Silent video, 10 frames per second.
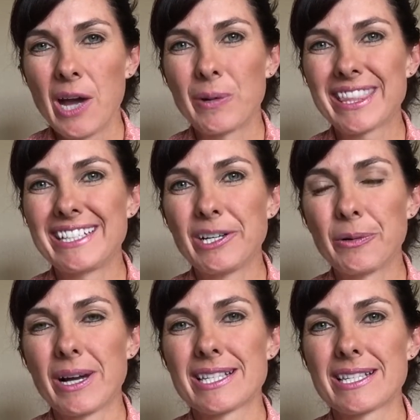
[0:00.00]
what the
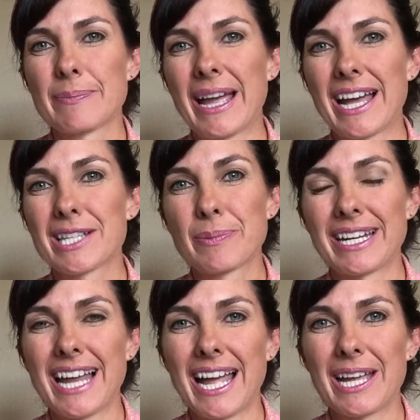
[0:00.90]
deal was is my husband
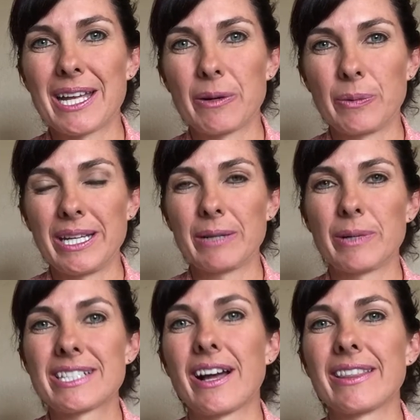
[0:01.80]
and I, we
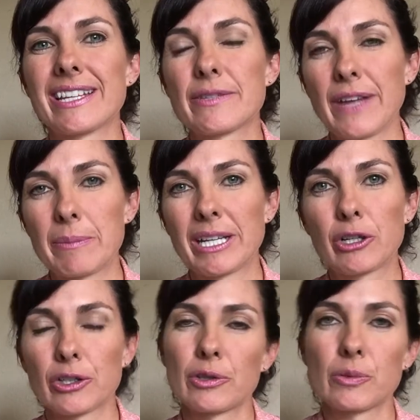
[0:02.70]
went on this family
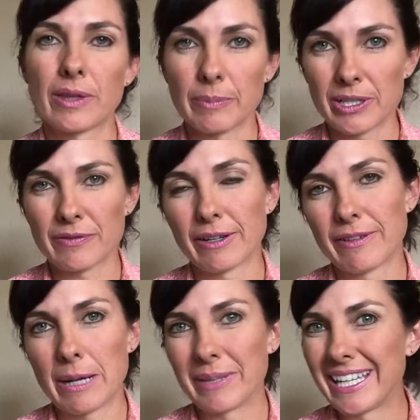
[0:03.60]
cruise with a bunch of our
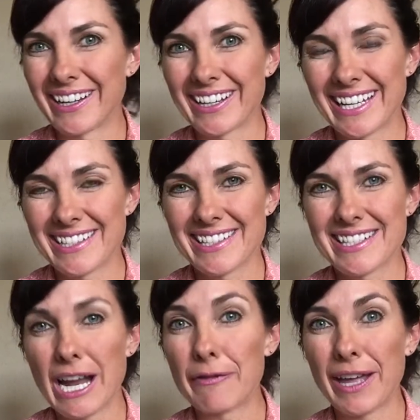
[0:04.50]
family and our kids
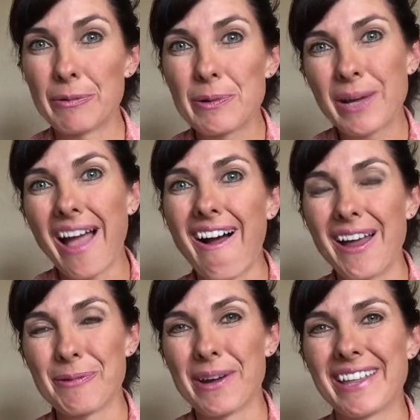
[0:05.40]
and stuff, and we went
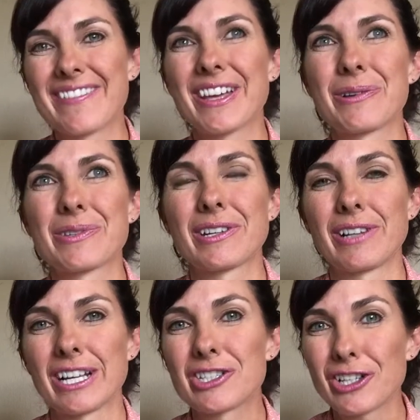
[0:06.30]
on one of those
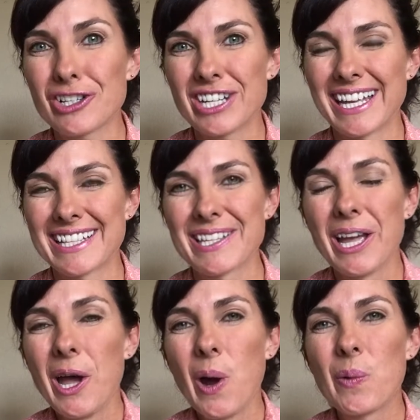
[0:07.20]
little excursions
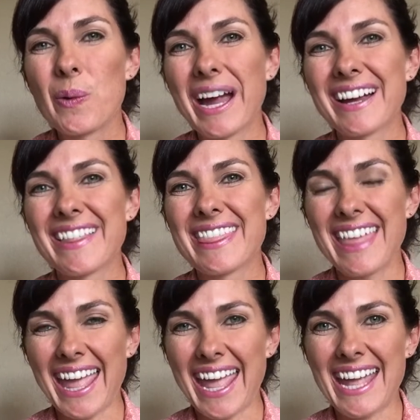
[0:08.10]
where
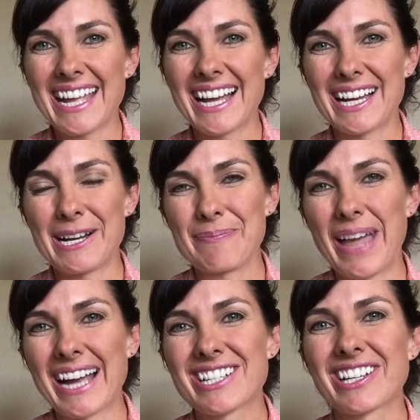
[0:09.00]
they
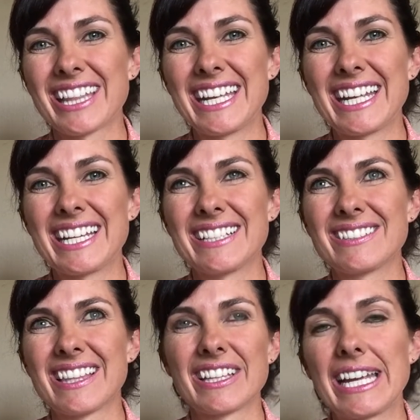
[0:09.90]

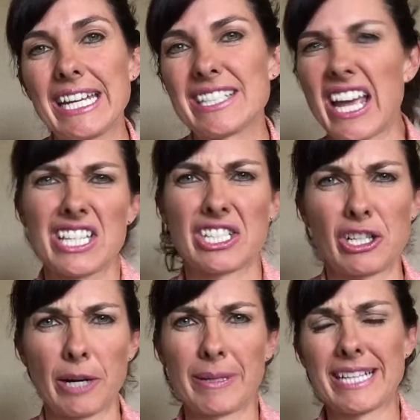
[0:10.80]
the lady
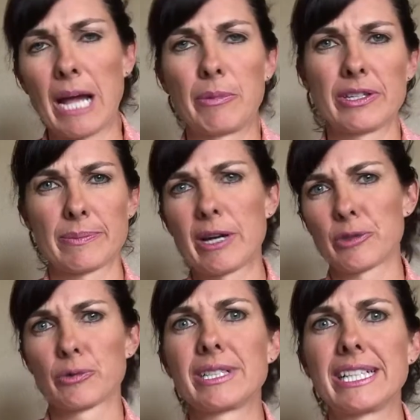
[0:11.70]
tested our metabolism. I
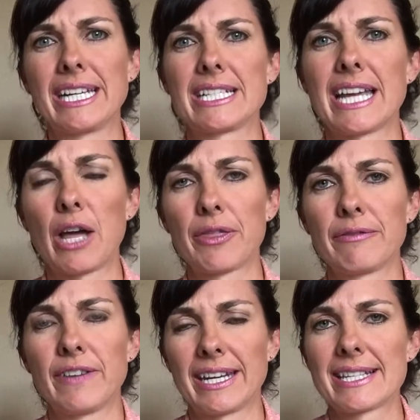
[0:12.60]
was really into health
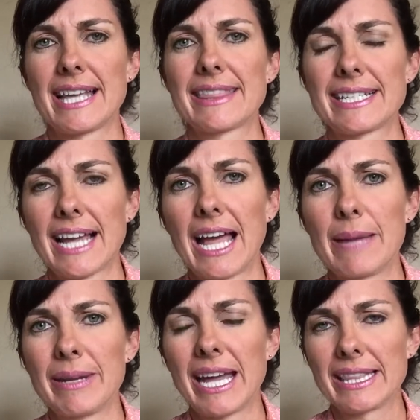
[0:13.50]
and fitness at the
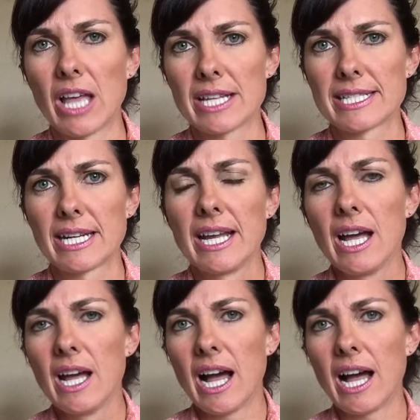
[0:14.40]
time, and I'd lost
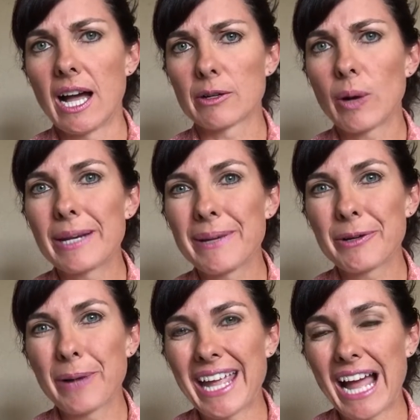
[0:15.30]
quite a bit
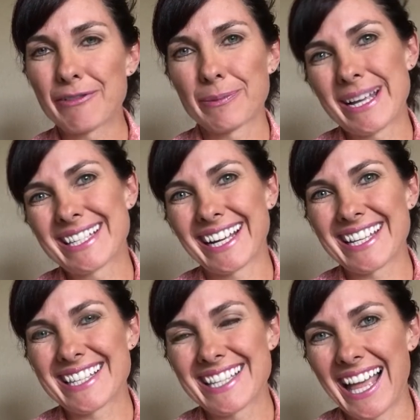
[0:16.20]
of weight after my
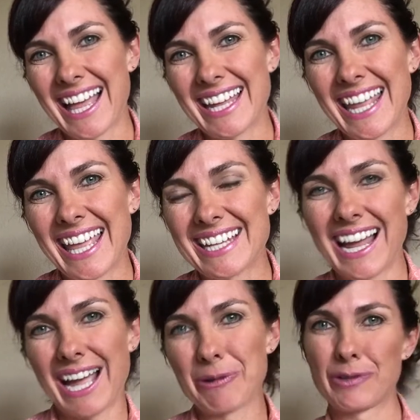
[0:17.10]
second son,
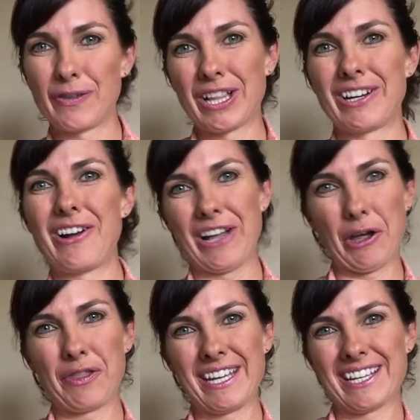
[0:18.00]
and I was feeling all
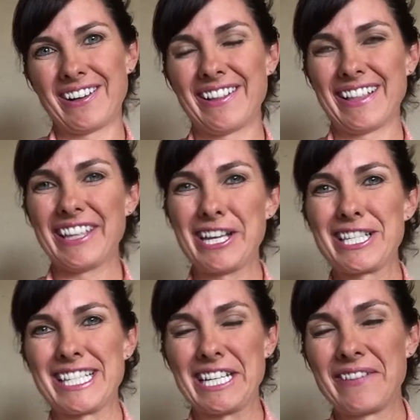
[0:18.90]
healthy and all of
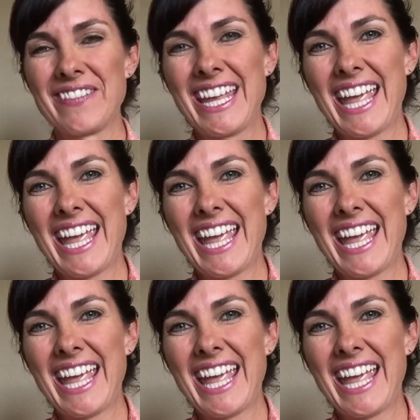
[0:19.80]
this. And